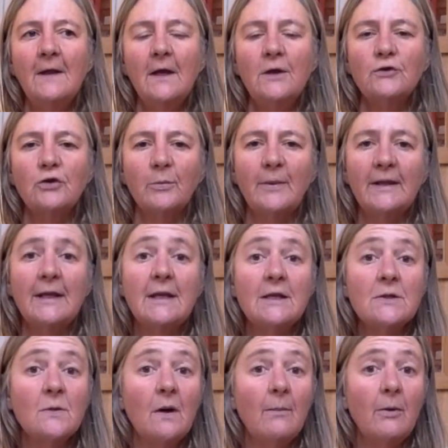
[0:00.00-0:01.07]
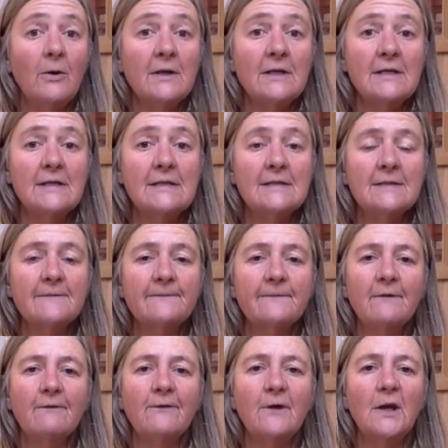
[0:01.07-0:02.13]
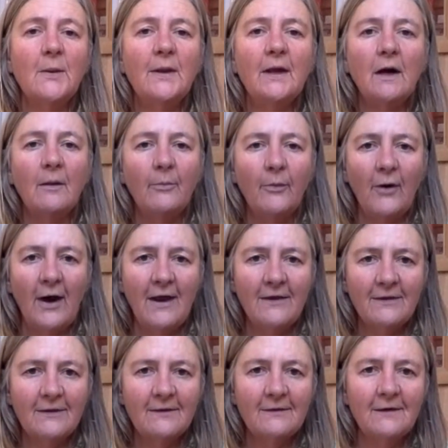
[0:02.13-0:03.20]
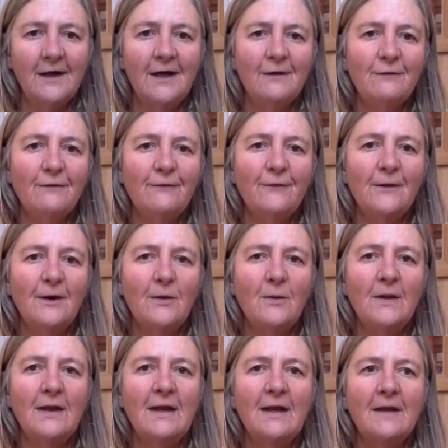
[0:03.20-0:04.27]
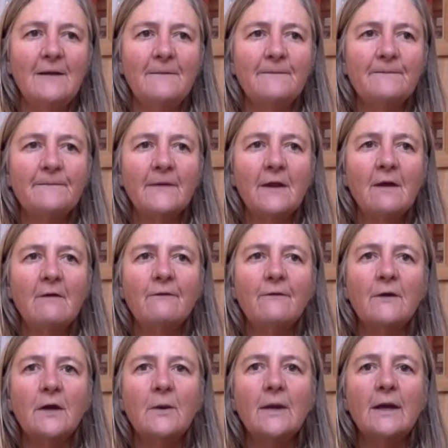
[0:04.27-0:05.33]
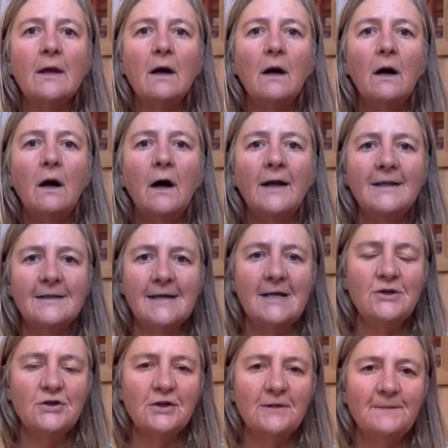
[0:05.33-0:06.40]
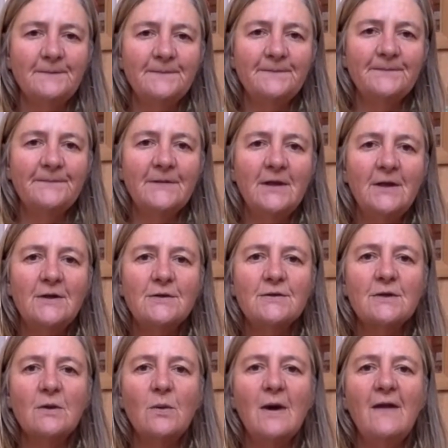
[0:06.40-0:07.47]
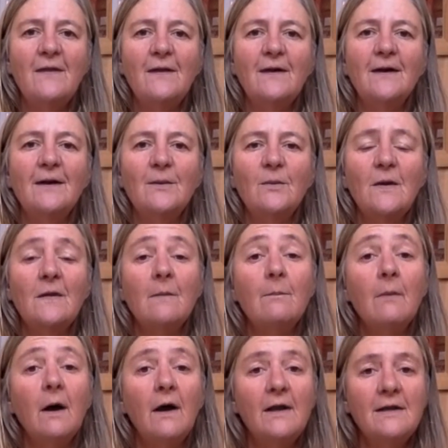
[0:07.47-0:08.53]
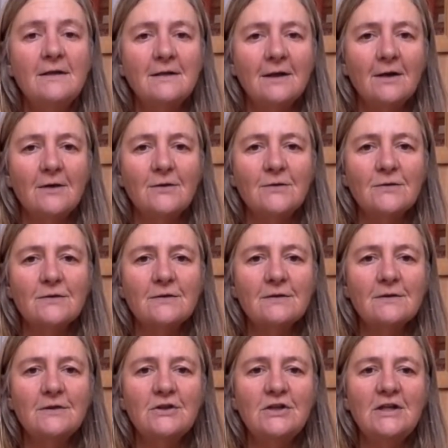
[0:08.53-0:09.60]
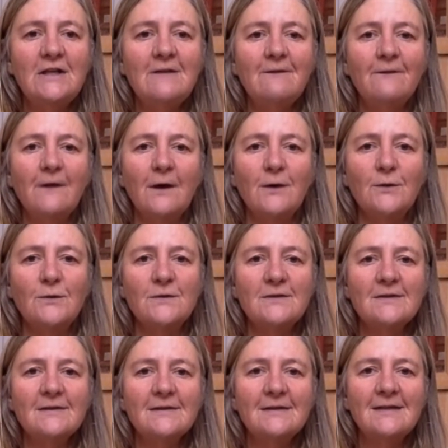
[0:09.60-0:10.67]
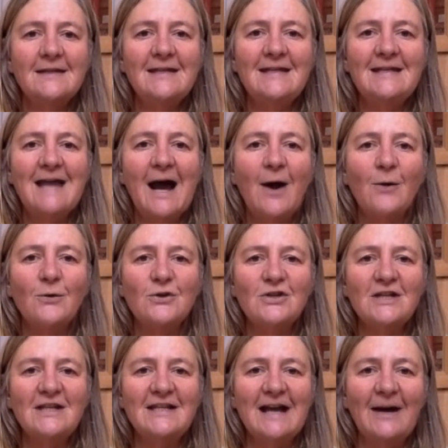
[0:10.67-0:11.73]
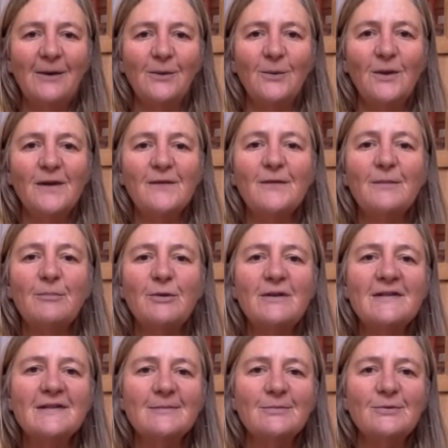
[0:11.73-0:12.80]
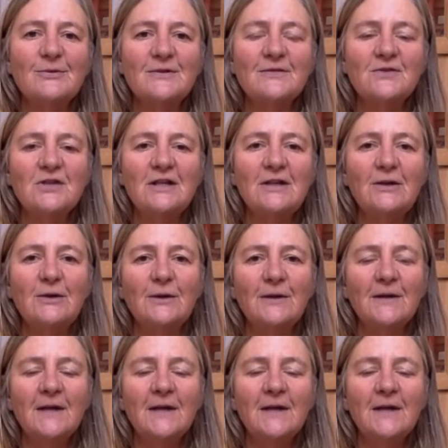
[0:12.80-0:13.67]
dropping into our bodies, following our breath, and following our intention. So where the mind goes, qi flows. Yi Dao, Qi Dao, one of the principles of Qigong.